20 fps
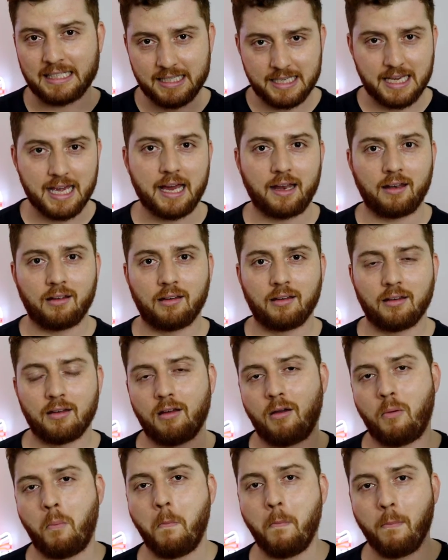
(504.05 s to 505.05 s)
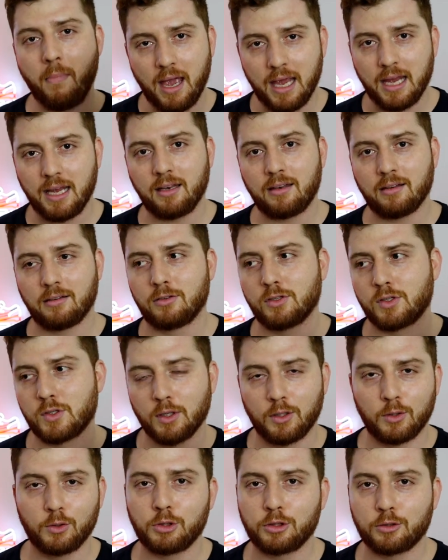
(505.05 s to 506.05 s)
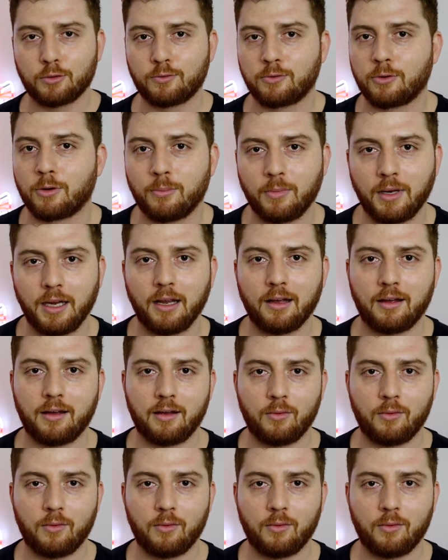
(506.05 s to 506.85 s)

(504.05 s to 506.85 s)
Canon made the solution for me,